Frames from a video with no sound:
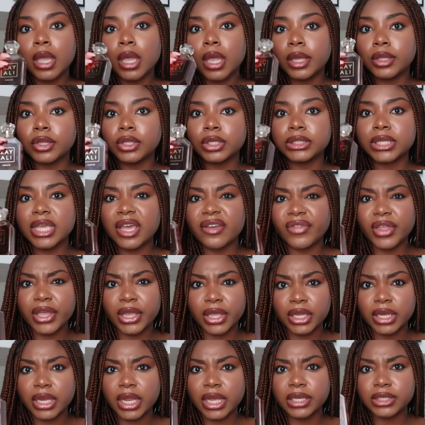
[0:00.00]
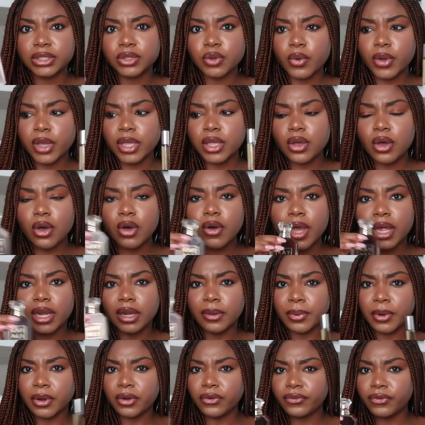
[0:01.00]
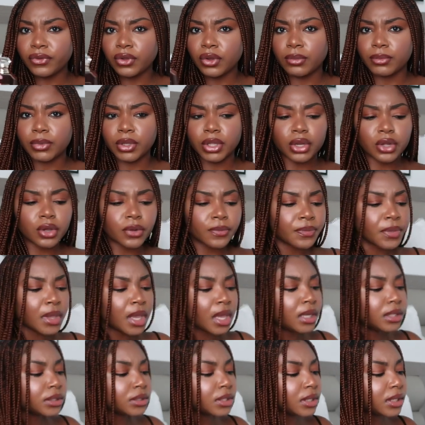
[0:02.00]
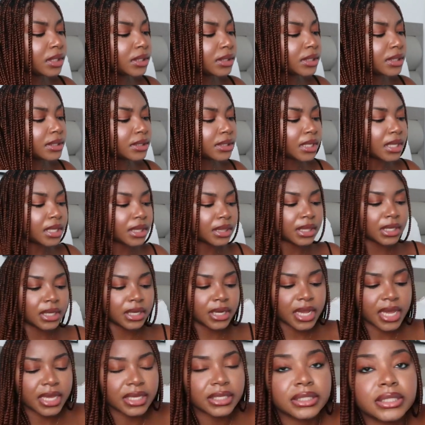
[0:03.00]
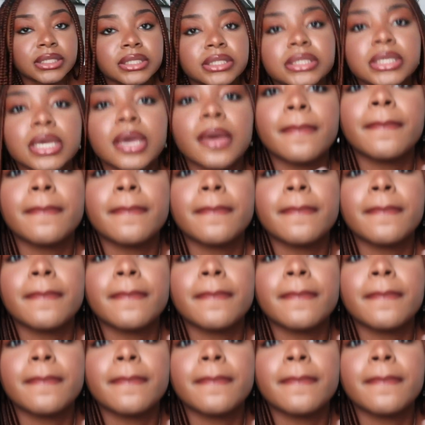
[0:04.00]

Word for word: and just have like a nice oil and a perfume, you know? So this is it, the Nest